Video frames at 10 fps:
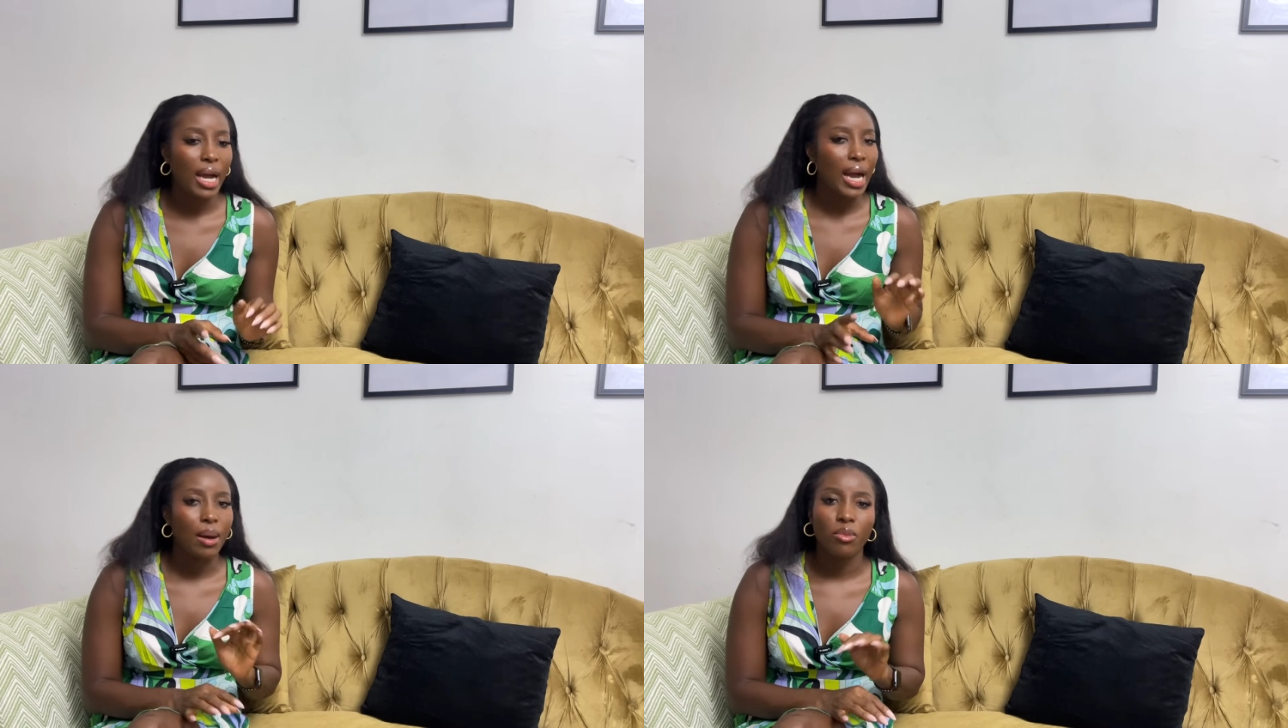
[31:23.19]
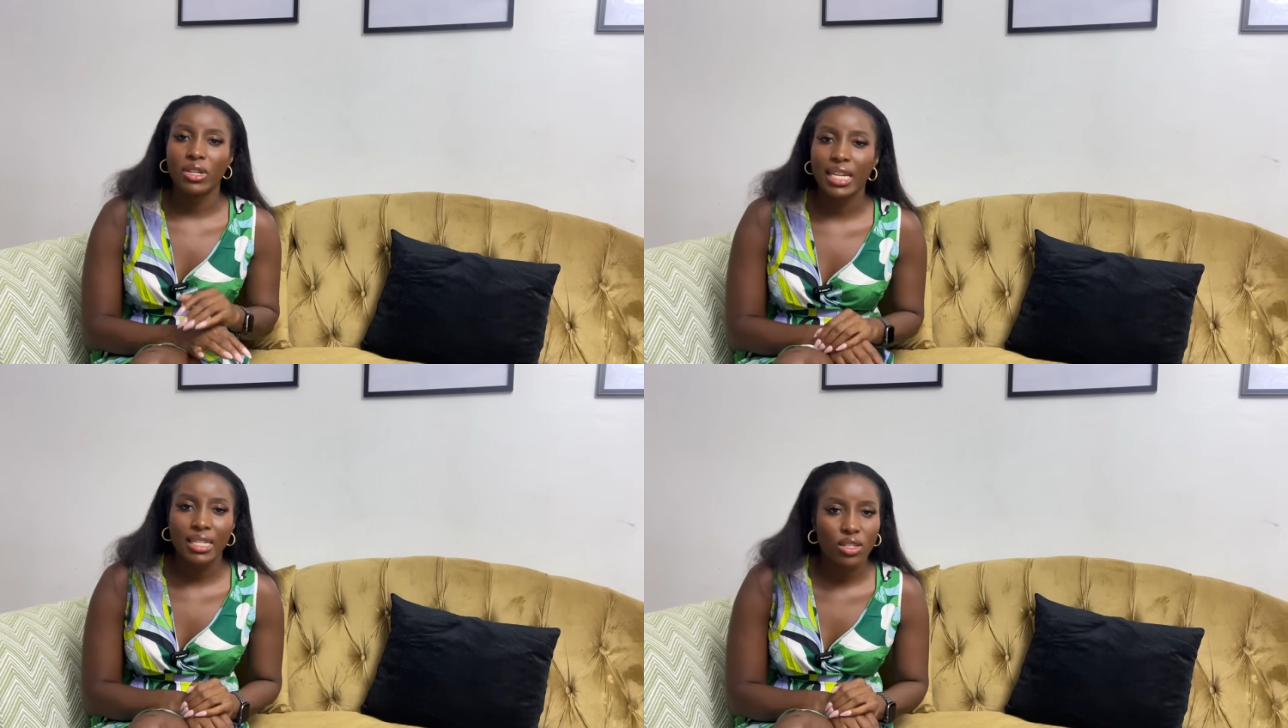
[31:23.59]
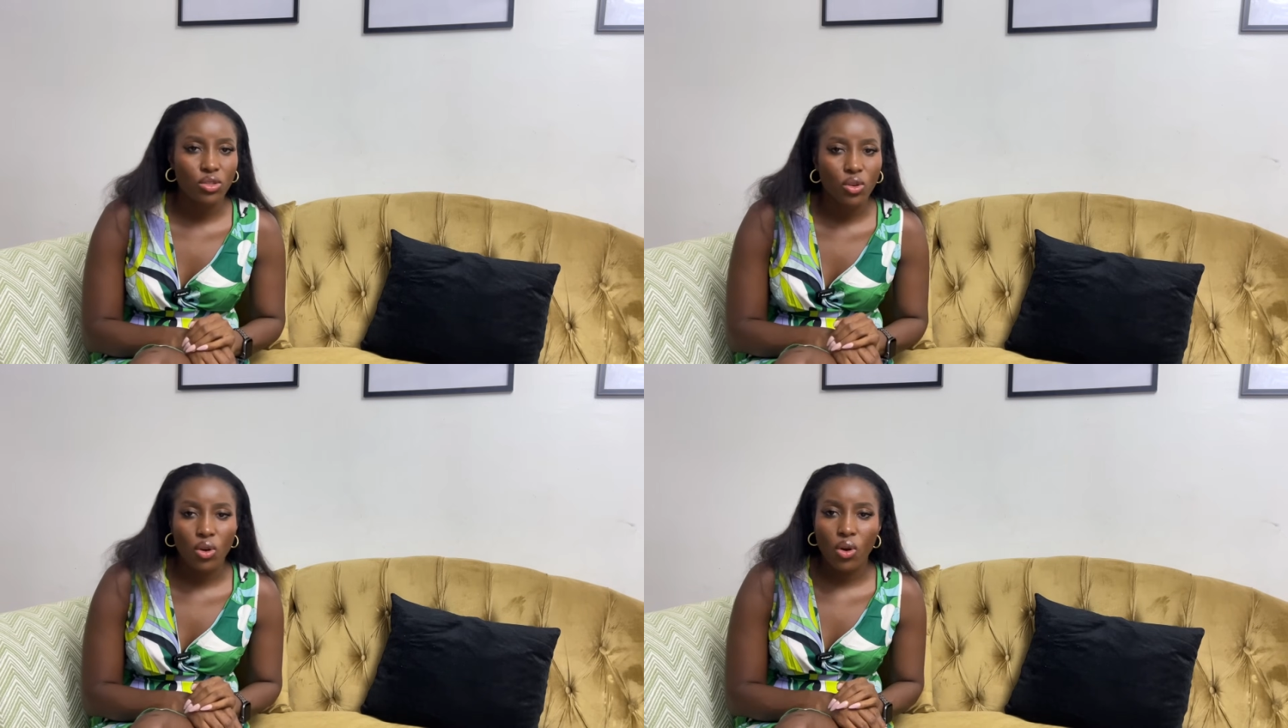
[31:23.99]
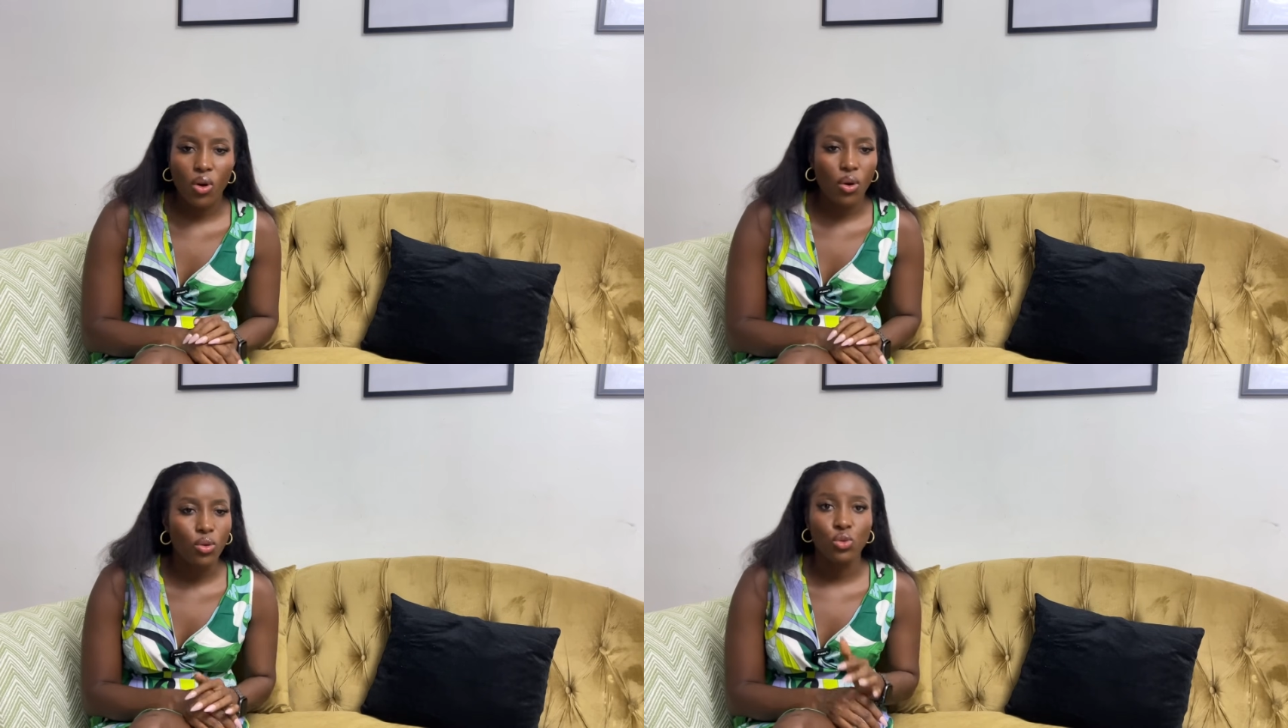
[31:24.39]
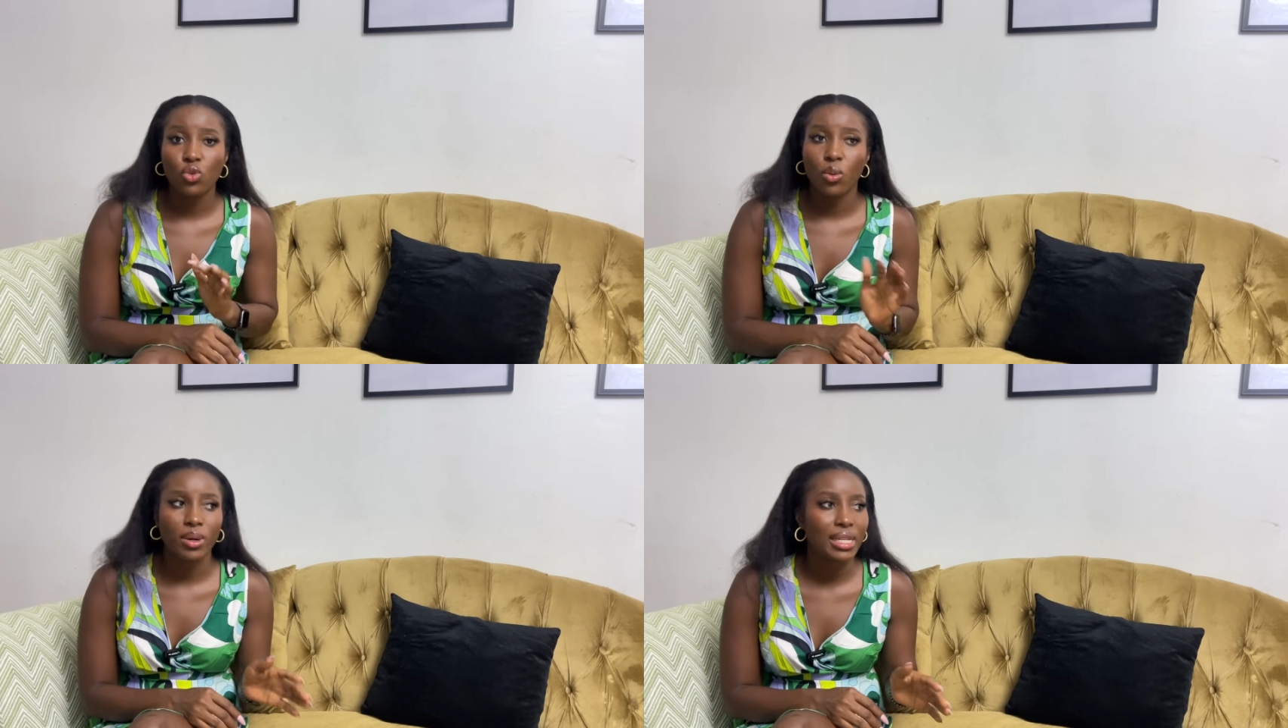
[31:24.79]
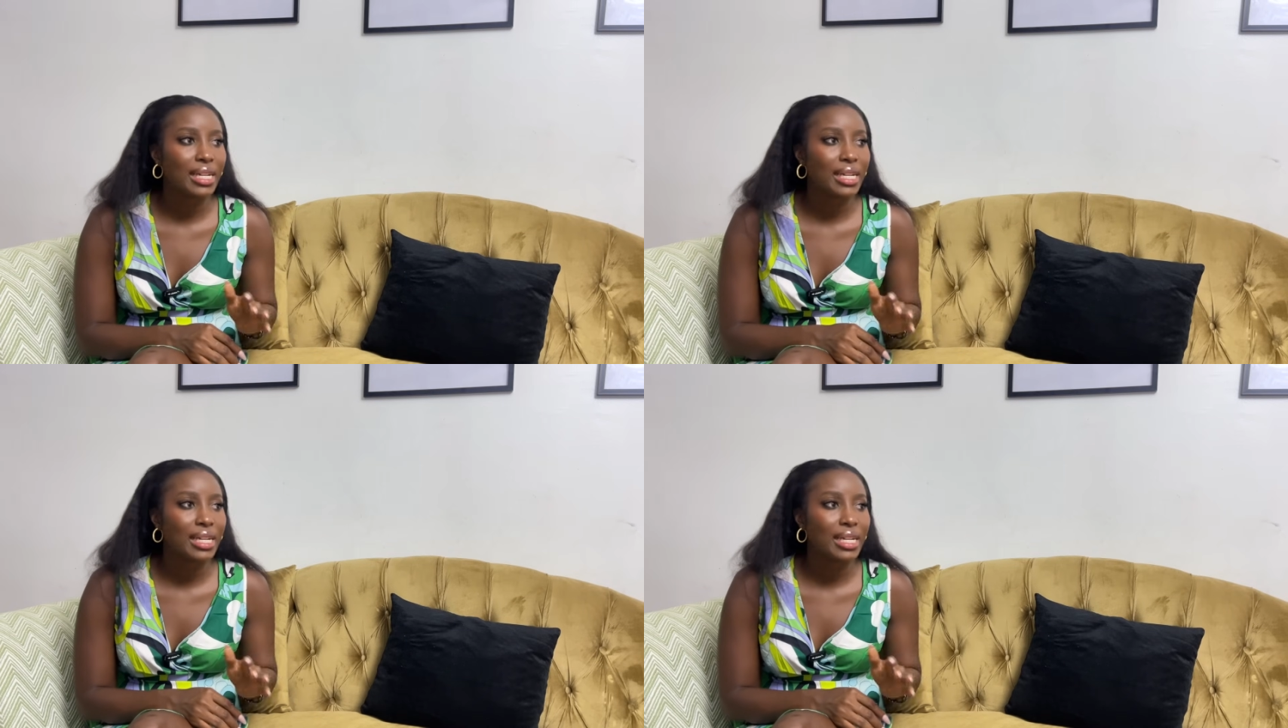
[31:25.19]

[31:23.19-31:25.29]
Her mother did not call. Nobody.